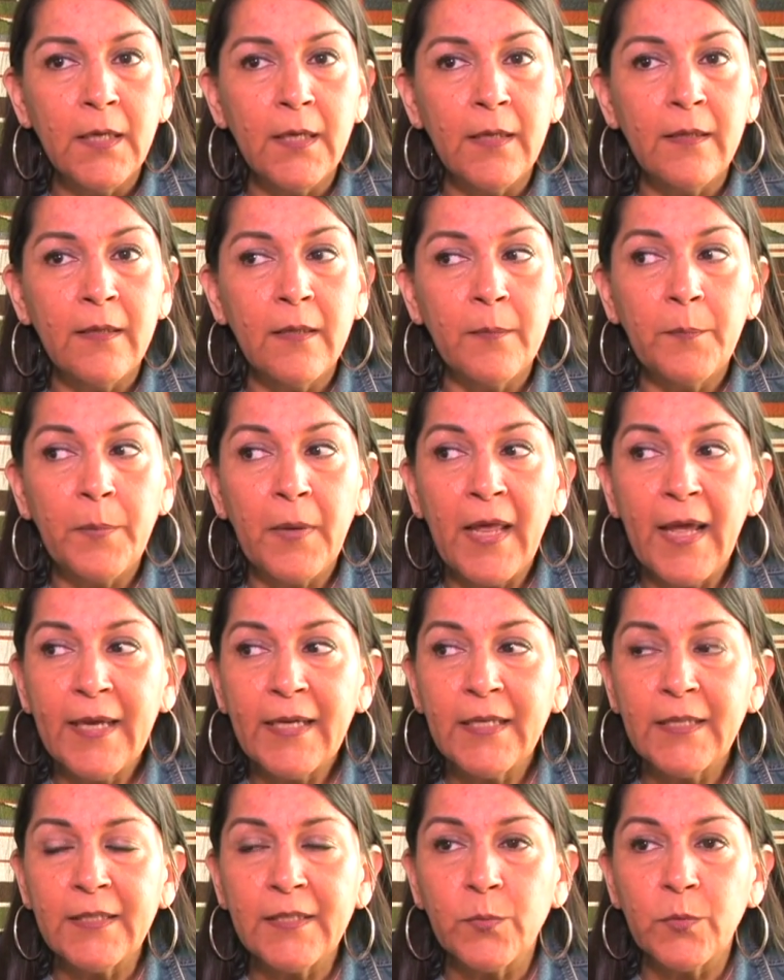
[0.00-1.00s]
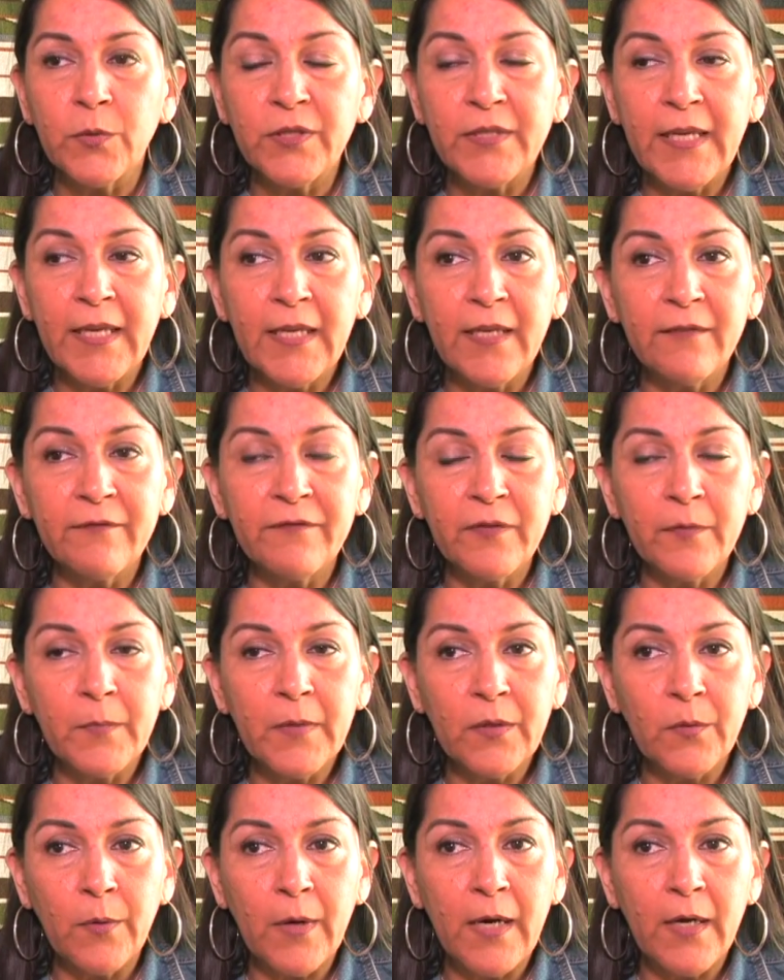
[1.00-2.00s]
the blankets were taken from
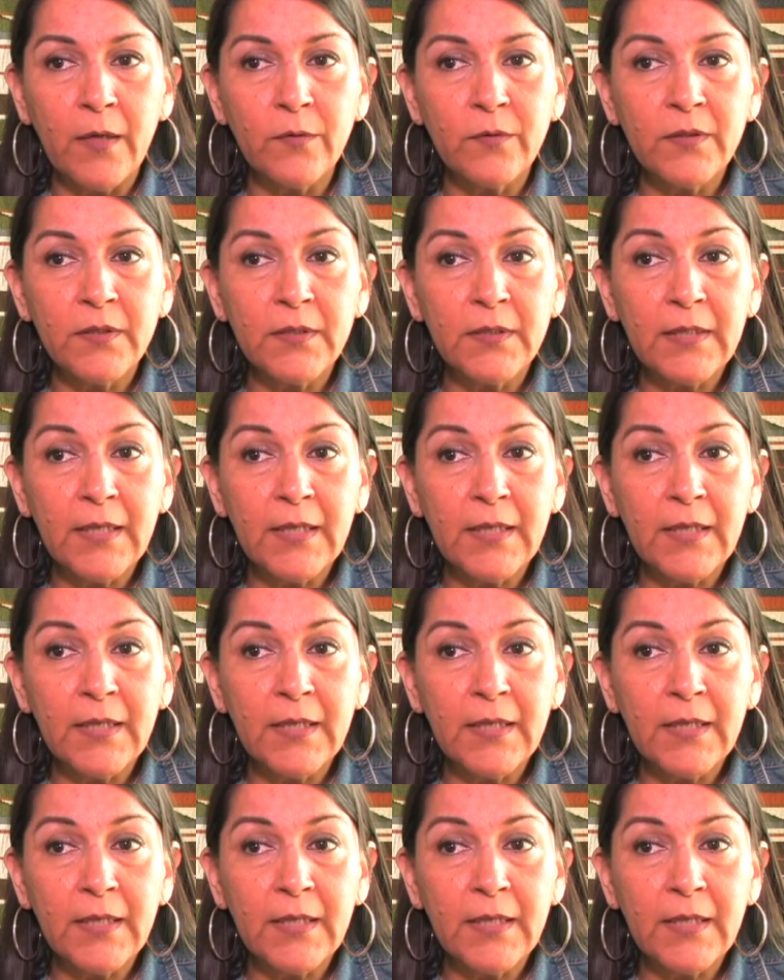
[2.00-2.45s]
the ground,